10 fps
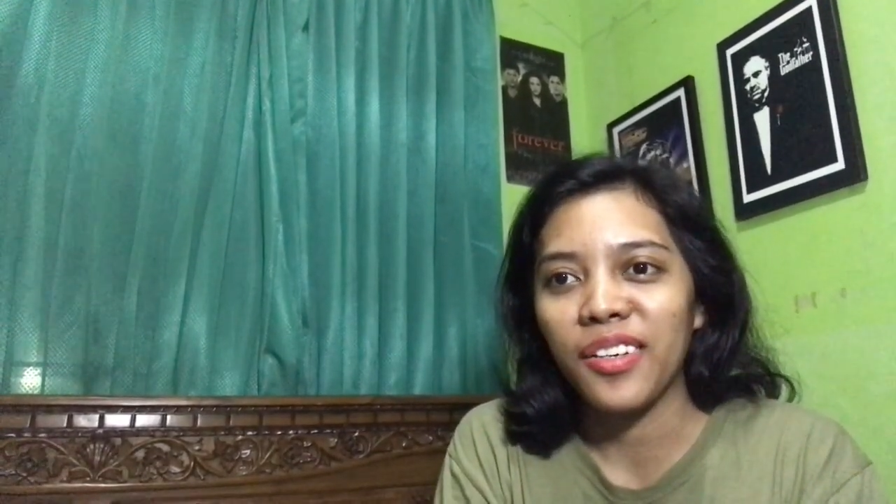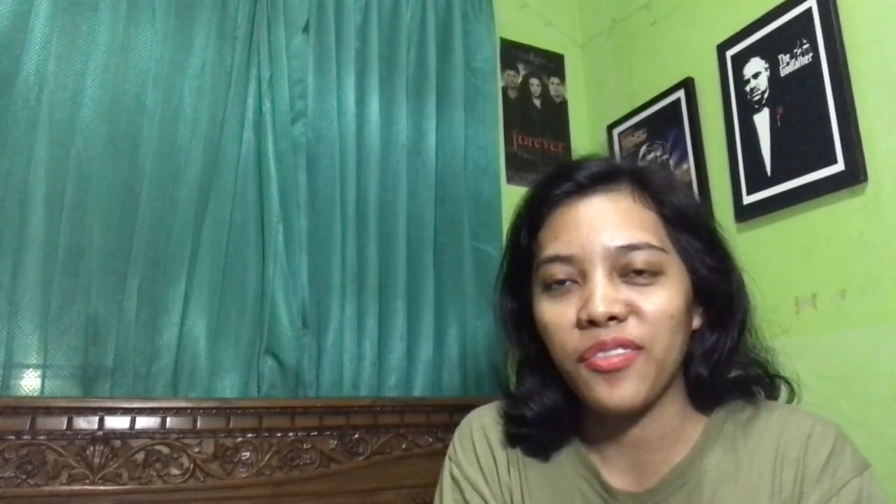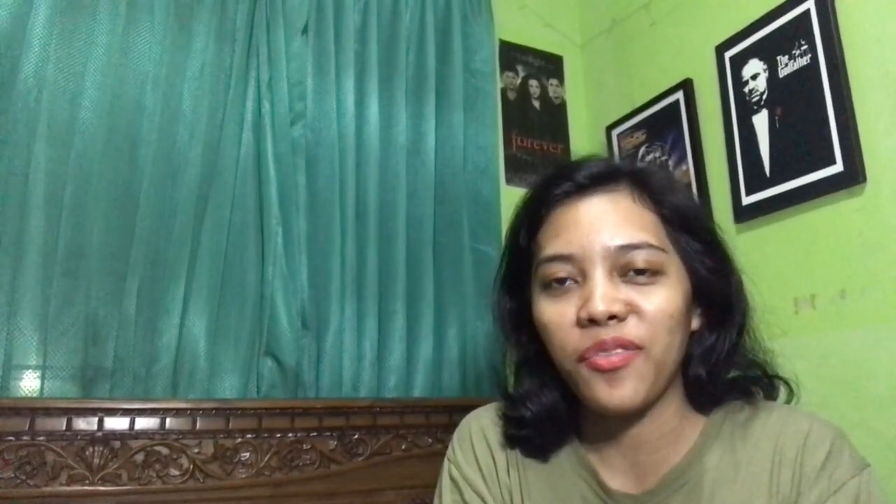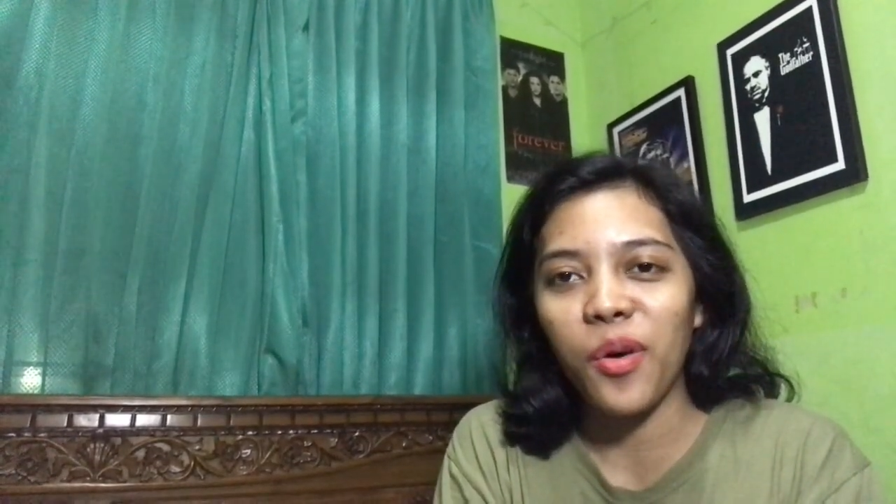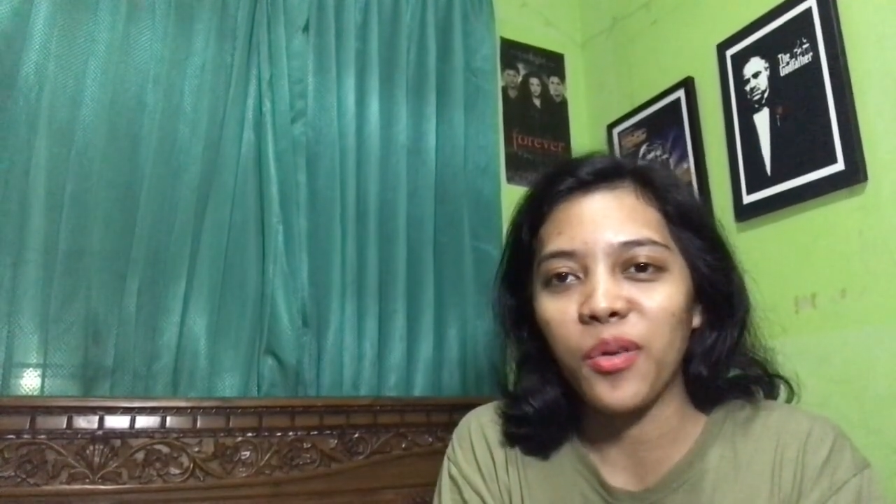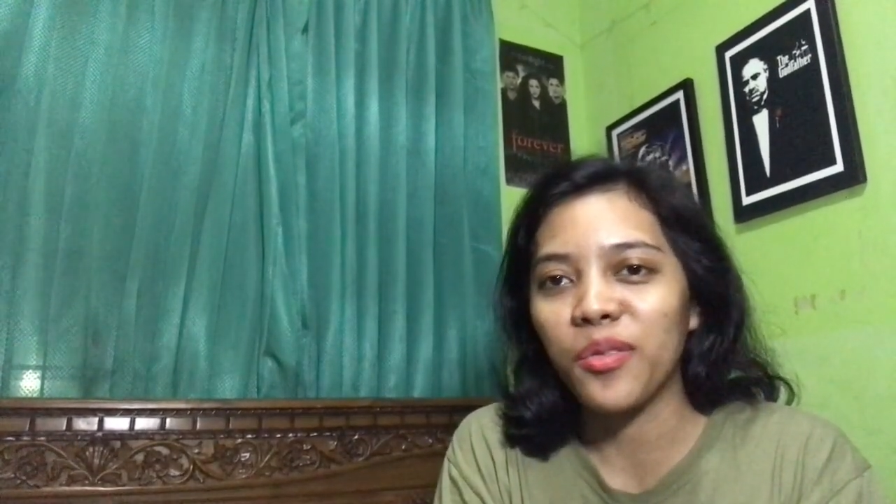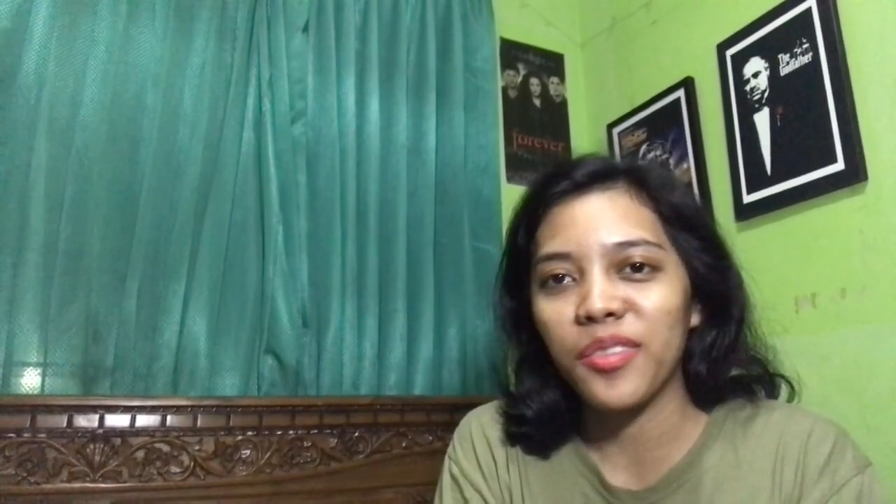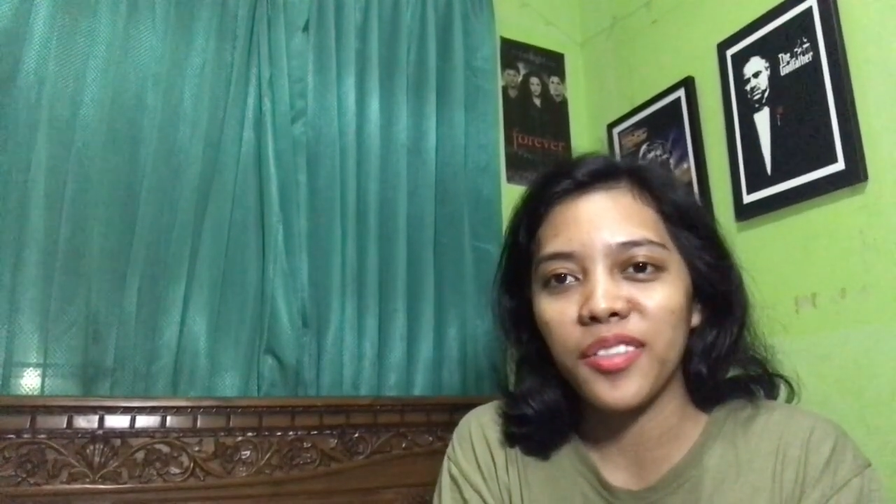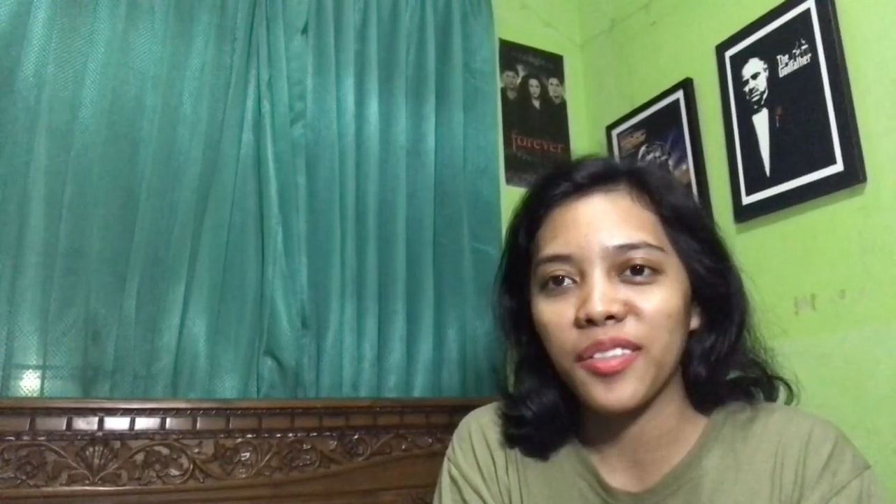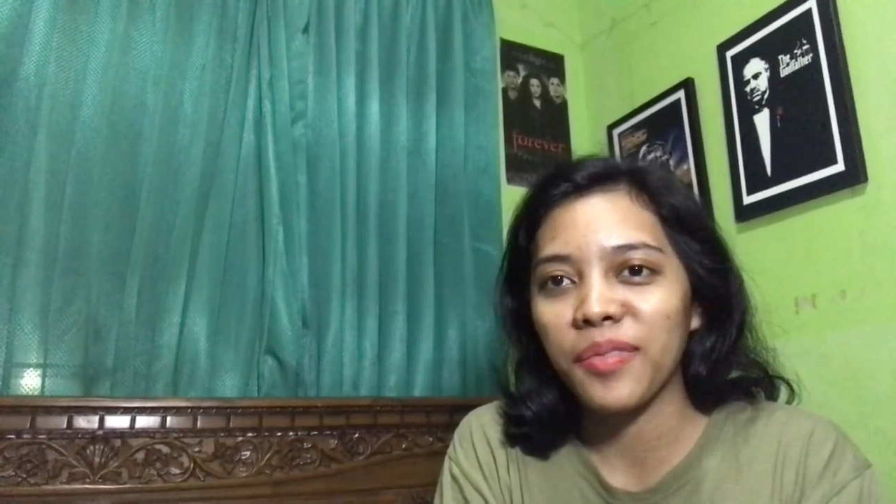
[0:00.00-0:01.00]

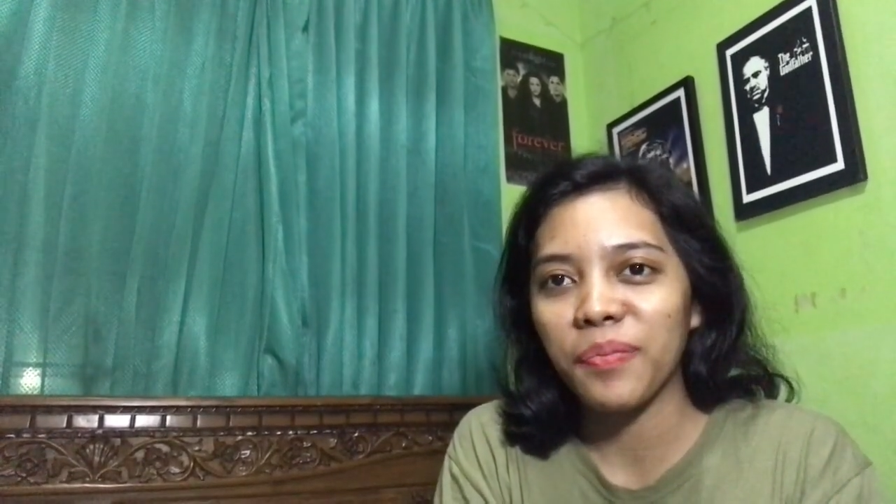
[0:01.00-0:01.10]
phone.